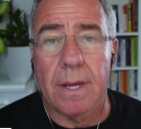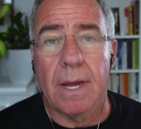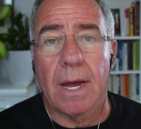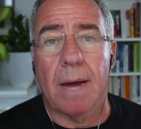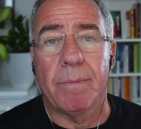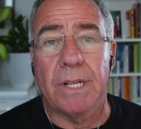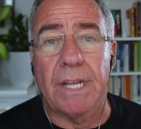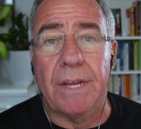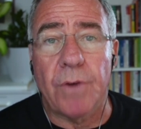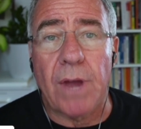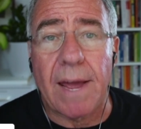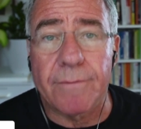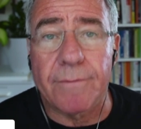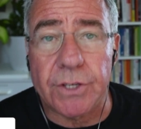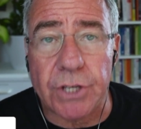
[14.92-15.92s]
I believe we
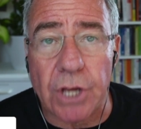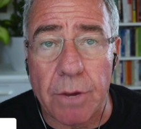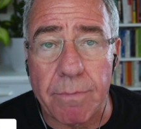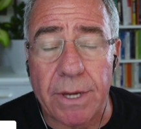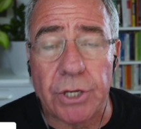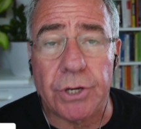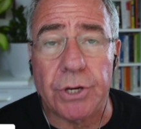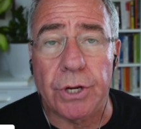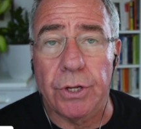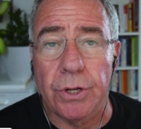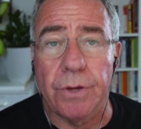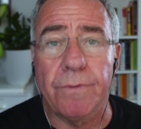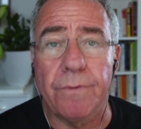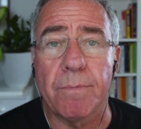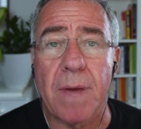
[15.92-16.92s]
have so much to
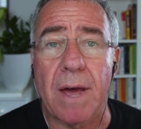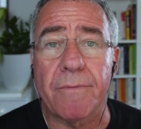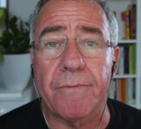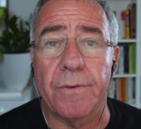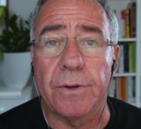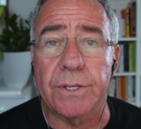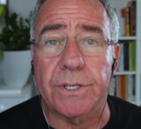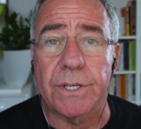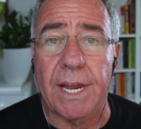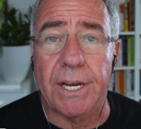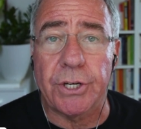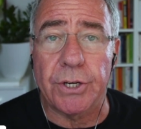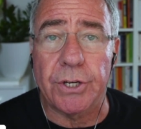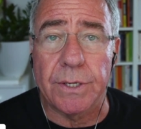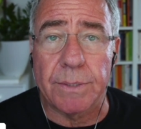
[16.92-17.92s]
learn from our First
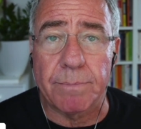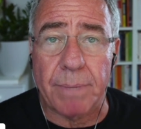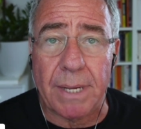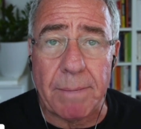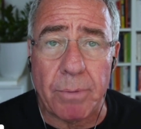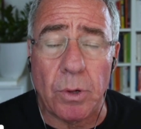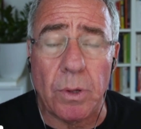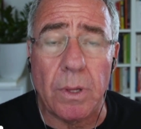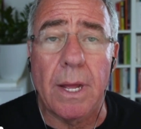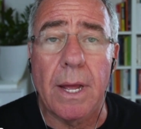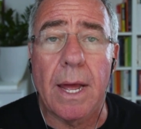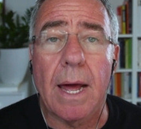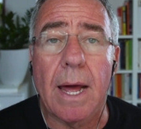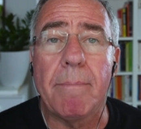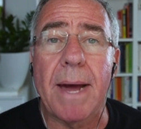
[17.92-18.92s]
Nations people
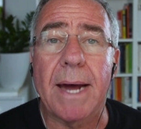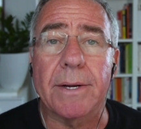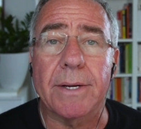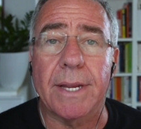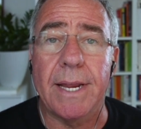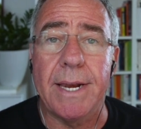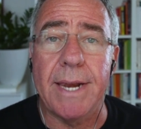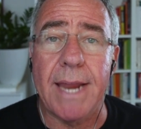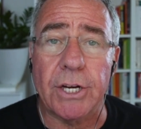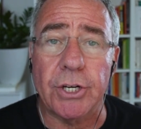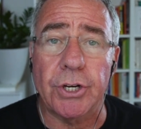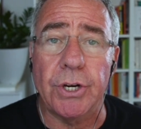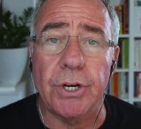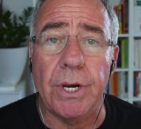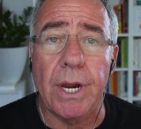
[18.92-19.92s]
about
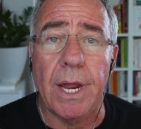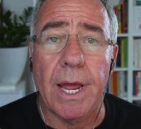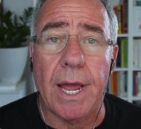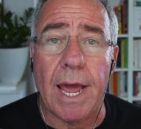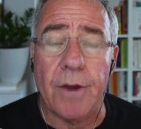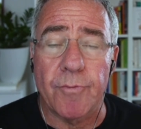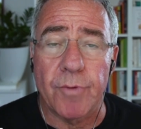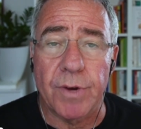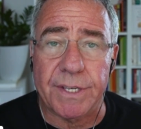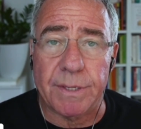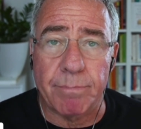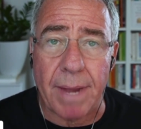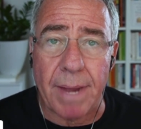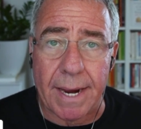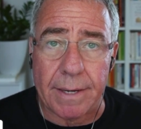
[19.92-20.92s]
connection and
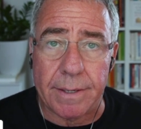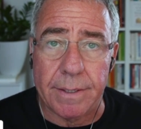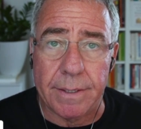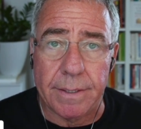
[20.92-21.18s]
respect.